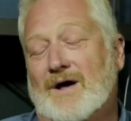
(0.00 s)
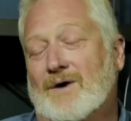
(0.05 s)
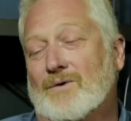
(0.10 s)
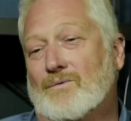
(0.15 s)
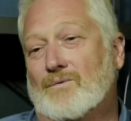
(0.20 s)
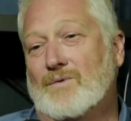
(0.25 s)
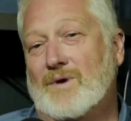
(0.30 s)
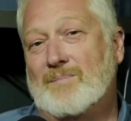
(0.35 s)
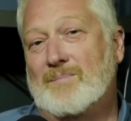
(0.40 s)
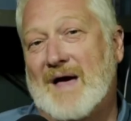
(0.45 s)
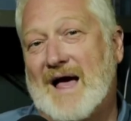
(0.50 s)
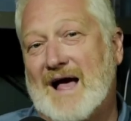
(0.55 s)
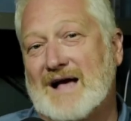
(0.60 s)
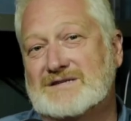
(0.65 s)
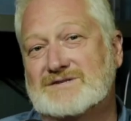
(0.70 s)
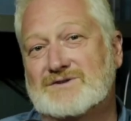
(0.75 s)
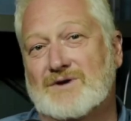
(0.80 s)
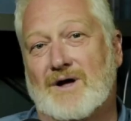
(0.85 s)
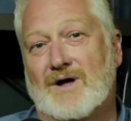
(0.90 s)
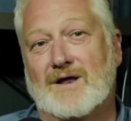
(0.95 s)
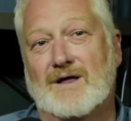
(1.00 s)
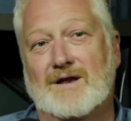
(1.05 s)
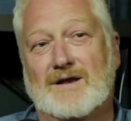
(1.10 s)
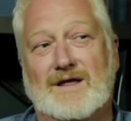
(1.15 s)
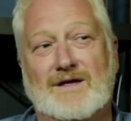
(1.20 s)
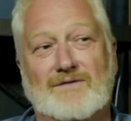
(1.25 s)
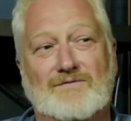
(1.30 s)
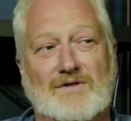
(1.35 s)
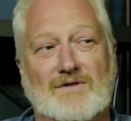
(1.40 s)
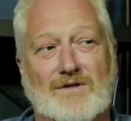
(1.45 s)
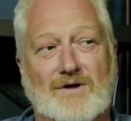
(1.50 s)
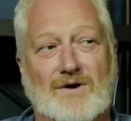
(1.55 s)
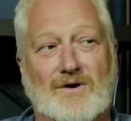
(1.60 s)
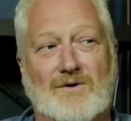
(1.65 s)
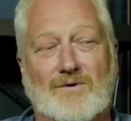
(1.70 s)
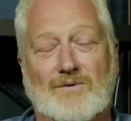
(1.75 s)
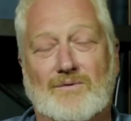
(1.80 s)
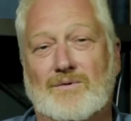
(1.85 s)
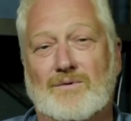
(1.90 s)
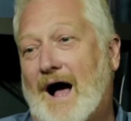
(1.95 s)
We passed on it, even
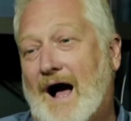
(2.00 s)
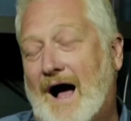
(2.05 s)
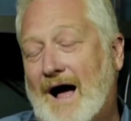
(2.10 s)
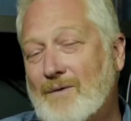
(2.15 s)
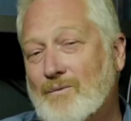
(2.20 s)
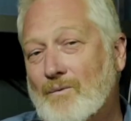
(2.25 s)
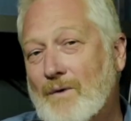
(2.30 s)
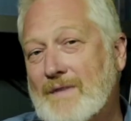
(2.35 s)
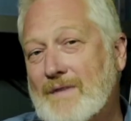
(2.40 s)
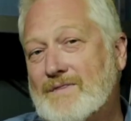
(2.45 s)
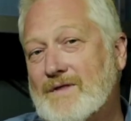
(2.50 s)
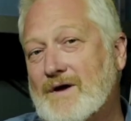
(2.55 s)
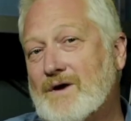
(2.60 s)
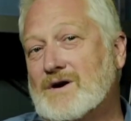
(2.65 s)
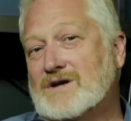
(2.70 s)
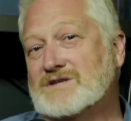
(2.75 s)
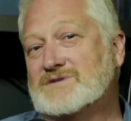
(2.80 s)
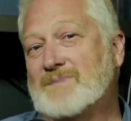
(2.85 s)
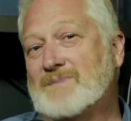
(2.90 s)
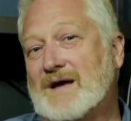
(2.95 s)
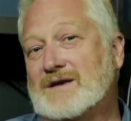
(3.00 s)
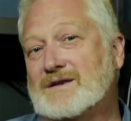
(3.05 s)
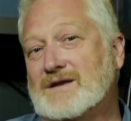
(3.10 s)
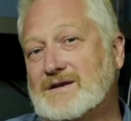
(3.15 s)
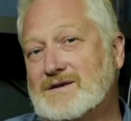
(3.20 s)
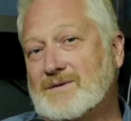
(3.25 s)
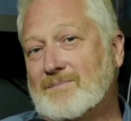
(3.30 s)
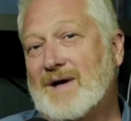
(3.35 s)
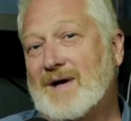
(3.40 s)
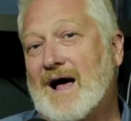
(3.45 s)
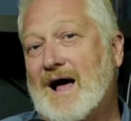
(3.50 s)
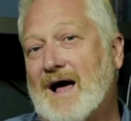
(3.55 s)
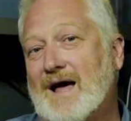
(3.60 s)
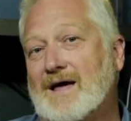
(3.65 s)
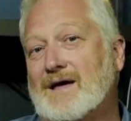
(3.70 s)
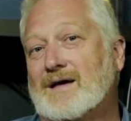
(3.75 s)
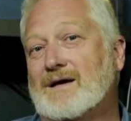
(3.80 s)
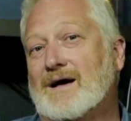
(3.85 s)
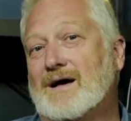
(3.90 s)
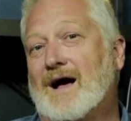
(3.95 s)
though I went there expecting to buy.
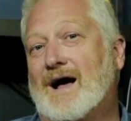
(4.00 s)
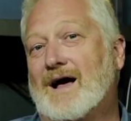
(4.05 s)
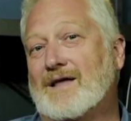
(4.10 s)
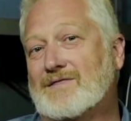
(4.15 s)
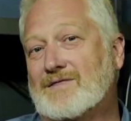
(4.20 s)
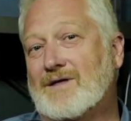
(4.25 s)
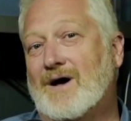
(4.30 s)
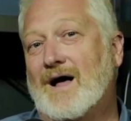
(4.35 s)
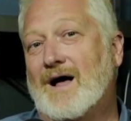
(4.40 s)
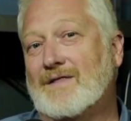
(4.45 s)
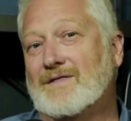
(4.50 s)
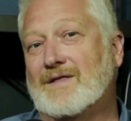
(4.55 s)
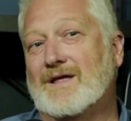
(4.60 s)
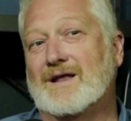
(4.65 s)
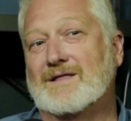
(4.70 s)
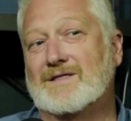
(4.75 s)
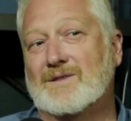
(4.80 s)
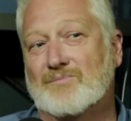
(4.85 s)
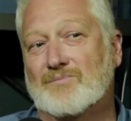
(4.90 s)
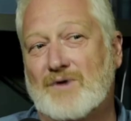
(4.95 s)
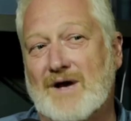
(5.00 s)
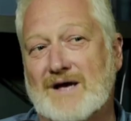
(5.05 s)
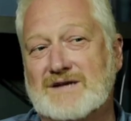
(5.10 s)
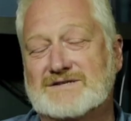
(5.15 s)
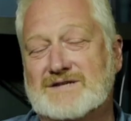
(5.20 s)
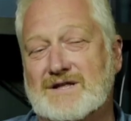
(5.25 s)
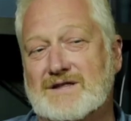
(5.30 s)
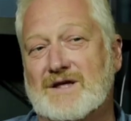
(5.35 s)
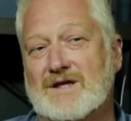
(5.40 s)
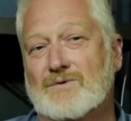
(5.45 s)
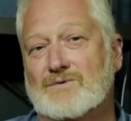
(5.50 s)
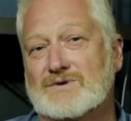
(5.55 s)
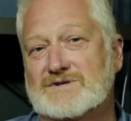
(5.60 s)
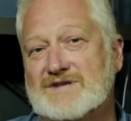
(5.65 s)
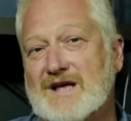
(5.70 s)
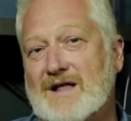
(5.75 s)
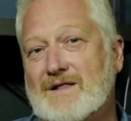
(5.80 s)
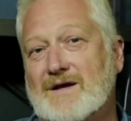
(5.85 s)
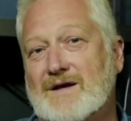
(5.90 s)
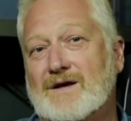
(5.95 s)
I thought that at the price that they were
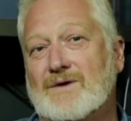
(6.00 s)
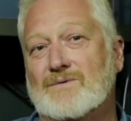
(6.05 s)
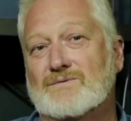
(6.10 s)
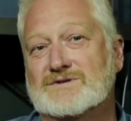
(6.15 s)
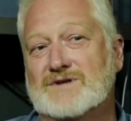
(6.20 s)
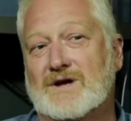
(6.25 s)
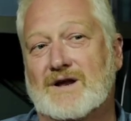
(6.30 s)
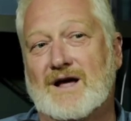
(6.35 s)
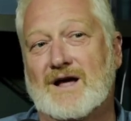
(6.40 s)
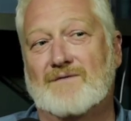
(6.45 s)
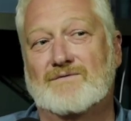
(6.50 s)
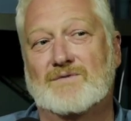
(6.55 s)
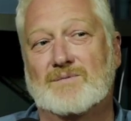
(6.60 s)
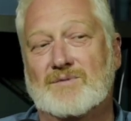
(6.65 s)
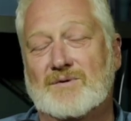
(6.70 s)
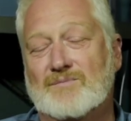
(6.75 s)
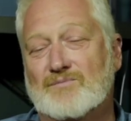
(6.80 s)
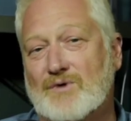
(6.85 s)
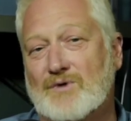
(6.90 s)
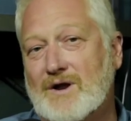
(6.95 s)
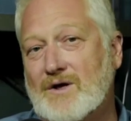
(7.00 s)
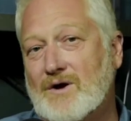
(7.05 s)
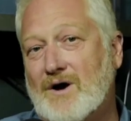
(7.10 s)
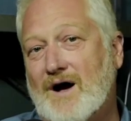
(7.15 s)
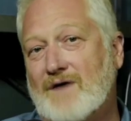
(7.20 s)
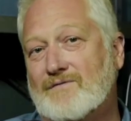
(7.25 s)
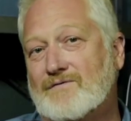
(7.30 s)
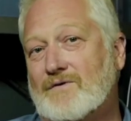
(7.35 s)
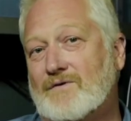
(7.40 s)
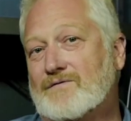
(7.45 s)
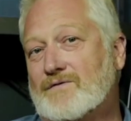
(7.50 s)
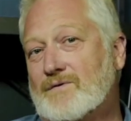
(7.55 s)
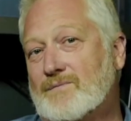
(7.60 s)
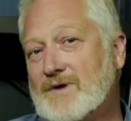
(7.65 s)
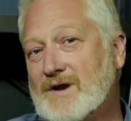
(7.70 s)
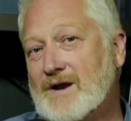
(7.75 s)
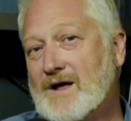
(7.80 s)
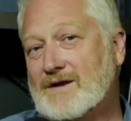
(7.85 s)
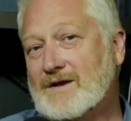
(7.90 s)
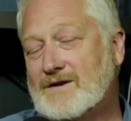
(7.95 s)
selling, it was going to have to be pretty awful for
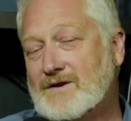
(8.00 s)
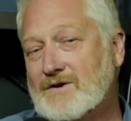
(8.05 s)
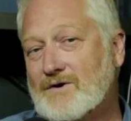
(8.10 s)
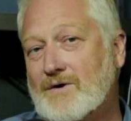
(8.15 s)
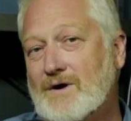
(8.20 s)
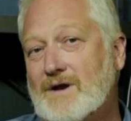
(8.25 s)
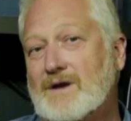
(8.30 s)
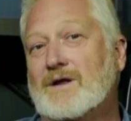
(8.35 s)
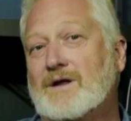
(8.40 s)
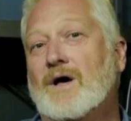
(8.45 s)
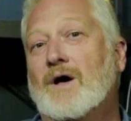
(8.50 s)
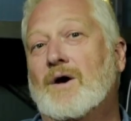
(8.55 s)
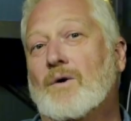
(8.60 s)
me not to do it.